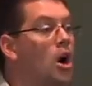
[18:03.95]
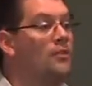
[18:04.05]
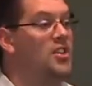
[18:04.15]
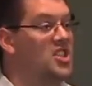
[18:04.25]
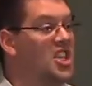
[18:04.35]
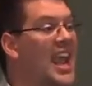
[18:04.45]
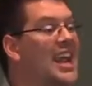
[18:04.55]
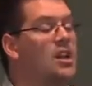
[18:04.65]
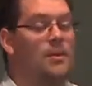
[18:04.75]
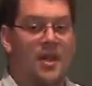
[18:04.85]
of this
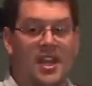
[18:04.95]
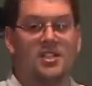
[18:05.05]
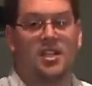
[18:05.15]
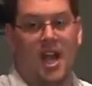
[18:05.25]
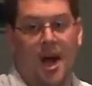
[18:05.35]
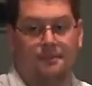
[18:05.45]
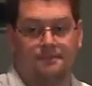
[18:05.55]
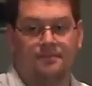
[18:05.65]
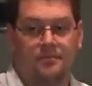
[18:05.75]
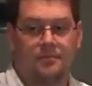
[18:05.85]
kingdom that is to come?
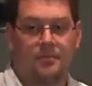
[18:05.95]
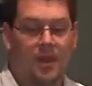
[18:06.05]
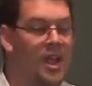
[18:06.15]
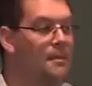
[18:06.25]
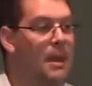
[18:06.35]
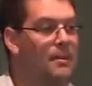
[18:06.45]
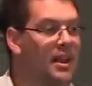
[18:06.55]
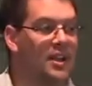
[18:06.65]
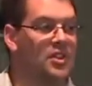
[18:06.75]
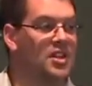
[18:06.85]
Maybe
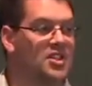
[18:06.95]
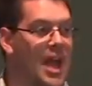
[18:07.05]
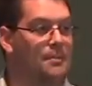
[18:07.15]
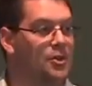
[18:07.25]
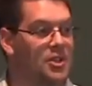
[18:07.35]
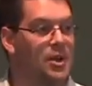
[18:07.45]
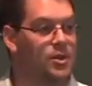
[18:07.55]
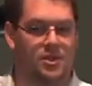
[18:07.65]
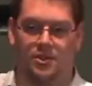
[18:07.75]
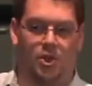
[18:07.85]
like the disciples, he
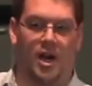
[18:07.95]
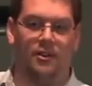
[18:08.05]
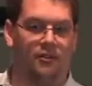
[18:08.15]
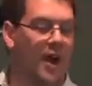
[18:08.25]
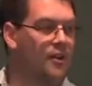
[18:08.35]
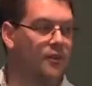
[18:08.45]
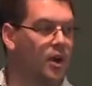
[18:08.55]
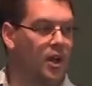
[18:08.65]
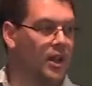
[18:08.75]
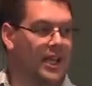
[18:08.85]
was trying to fight for
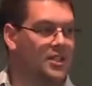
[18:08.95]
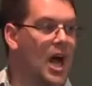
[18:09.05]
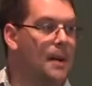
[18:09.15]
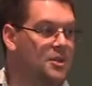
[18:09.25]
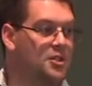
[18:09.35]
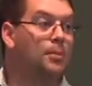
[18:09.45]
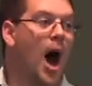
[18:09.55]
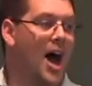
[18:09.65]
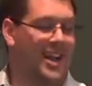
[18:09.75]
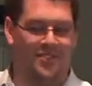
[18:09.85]
a top
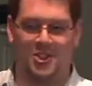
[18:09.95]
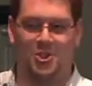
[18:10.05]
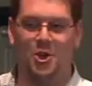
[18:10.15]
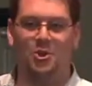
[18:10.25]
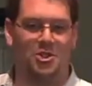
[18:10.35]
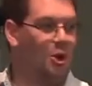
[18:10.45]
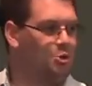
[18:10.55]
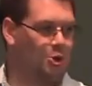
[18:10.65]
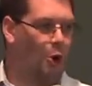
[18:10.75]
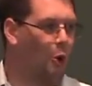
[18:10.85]
spot in this new
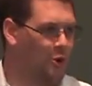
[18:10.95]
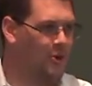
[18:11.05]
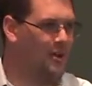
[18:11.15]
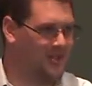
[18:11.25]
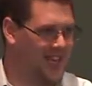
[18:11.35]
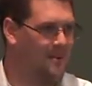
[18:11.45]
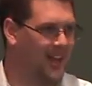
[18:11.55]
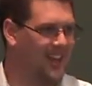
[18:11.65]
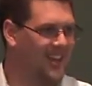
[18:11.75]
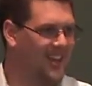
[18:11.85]
social order that was coming.
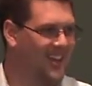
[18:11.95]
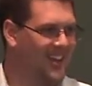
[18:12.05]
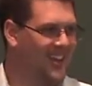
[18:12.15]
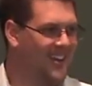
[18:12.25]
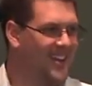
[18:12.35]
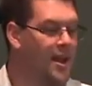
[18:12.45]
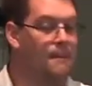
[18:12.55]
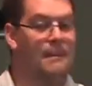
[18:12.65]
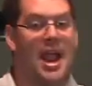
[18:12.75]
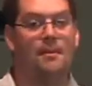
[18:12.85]

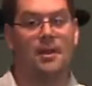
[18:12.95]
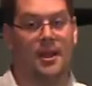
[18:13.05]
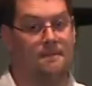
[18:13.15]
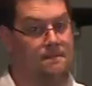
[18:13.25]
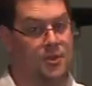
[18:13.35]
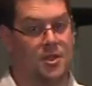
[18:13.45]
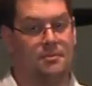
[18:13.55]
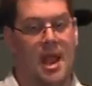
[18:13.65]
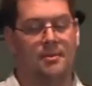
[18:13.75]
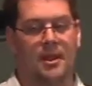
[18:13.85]
Maybe, just
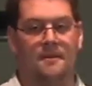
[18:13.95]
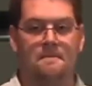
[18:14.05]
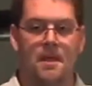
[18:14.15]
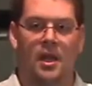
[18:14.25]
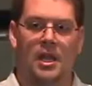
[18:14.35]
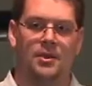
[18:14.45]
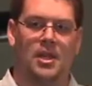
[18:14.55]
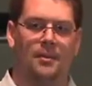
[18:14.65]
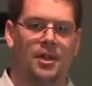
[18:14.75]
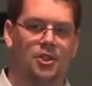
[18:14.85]
maybe, he was
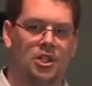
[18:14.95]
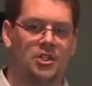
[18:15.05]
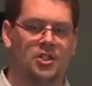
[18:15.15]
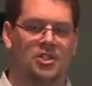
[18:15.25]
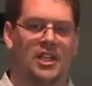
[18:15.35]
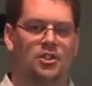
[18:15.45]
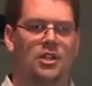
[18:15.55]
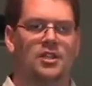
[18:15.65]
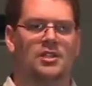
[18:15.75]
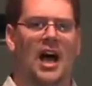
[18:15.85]
coming to Jesus to say,
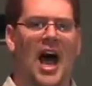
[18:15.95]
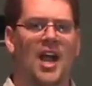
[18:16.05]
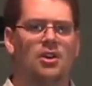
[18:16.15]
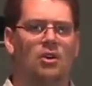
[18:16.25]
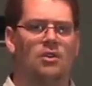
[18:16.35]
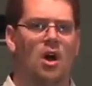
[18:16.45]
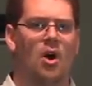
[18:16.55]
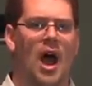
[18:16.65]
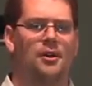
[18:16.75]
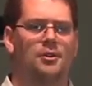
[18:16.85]
Jesus, I don't know
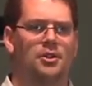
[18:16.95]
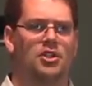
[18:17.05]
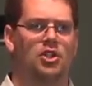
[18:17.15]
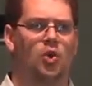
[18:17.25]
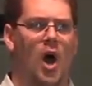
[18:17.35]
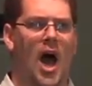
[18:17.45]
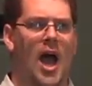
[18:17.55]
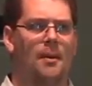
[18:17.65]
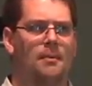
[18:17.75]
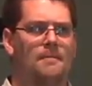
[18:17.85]
how to describe